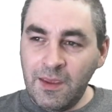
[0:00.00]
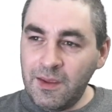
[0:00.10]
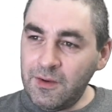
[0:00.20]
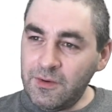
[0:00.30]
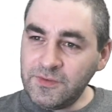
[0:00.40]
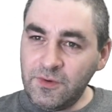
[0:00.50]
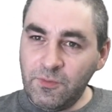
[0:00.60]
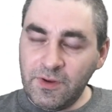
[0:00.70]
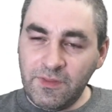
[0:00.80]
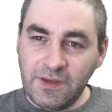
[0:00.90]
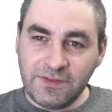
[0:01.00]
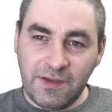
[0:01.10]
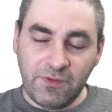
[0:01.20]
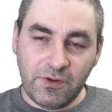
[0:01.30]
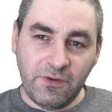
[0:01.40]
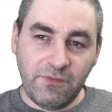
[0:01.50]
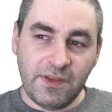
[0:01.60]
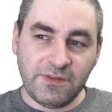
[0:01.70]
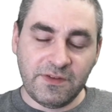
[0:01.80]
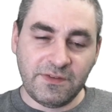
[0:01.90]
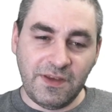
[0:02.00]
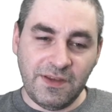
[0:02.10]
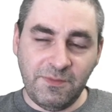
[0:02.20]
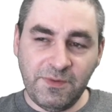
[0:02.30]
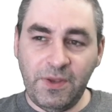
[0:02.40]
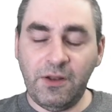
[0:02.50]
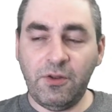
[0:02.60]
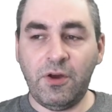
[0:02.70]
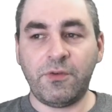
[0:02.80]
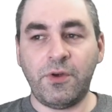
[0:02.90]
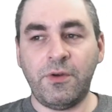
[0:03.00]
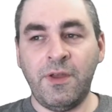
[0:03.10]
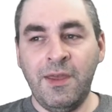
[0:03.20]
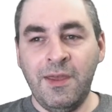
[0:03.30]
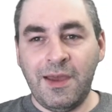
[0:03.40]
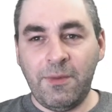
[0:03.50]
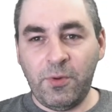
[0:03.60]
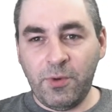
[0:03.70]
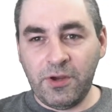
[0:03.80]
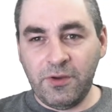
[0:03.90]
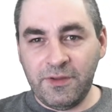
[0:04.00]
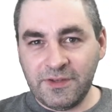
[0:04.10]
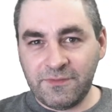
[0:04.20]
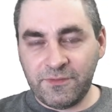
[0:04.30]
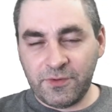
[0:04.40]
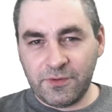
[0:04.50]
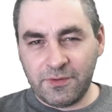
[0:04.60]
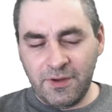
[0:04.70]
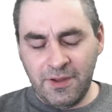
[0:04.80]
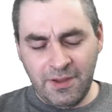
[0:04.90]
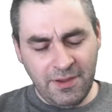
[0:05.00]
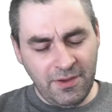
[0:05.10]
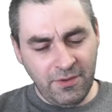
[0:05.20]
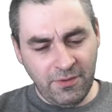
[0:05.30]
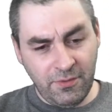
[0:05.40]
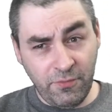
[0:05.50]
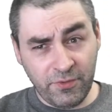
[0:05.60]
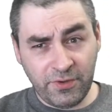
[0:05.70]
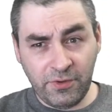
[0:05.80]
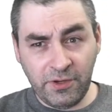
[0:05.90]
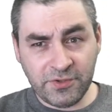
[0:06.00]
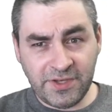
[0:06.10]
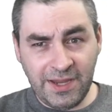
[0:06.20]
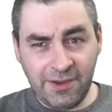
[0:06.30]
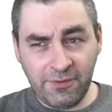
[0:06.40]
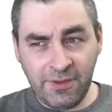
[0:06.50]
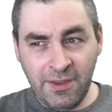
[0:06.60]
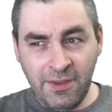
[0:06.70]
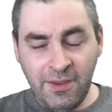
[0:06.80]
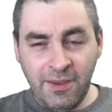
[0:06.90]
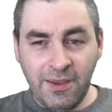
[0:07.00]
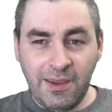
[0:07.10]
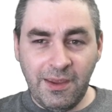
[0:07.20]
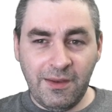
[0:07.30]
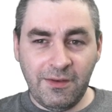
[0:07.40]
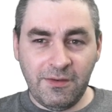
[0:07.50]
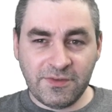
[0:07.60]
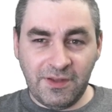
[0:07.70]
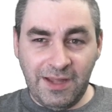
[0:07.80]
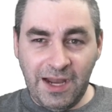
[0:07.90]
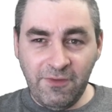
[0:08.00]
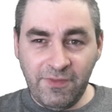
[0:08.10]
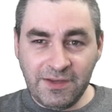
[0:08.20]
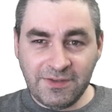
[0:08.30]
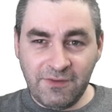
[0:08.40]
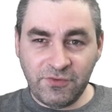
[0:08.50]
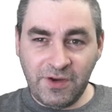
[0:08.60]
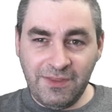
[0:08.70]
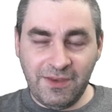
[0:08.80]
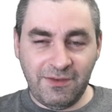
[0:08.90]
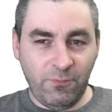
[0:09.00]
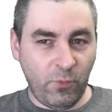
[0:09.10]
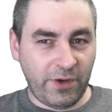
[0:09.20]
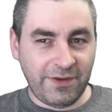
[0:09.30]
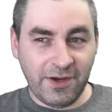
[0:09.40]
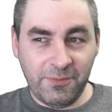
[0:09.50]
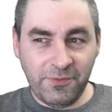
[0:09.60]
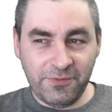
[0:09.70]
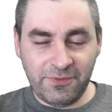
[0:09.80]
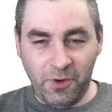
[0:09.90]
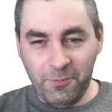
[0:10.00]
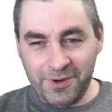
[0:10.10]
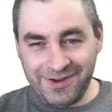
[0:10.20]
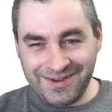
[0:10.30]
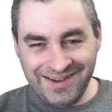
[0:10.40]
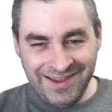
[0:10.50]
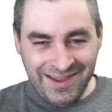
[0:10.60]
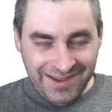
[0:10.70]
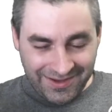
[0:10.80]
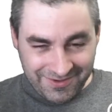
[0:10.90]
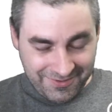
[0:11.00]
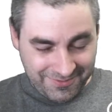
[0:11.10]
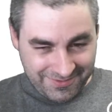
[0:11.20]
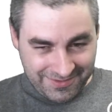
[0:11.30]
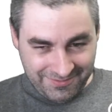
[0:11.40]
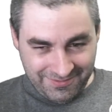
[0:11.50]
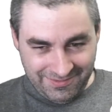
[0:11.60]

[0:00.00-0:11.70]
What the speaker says: And also, one of the things that I've learned over this is it's been a long road. I've been working on this for over 2 years now, and there's a lot of things that I've tried that work terrible, don't work, that